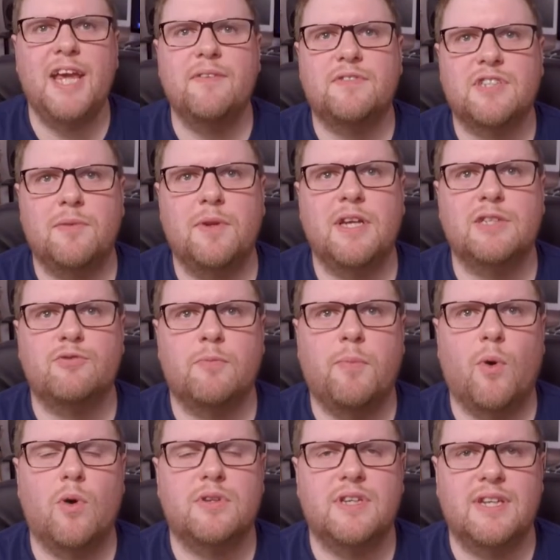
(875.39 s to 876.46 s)
If something is
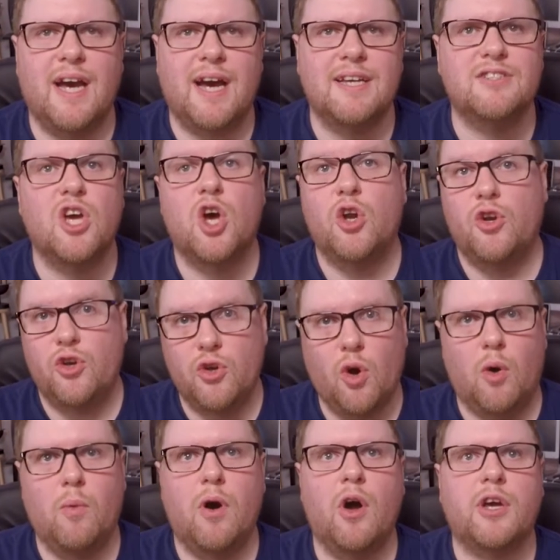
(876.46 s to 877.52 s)
reported as
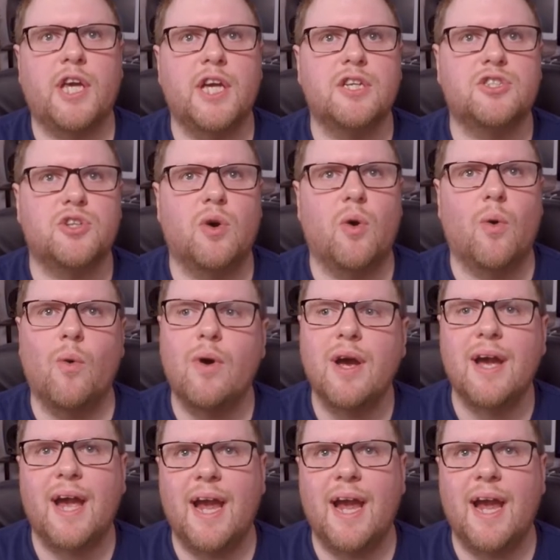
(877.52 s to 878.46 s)
not working at all,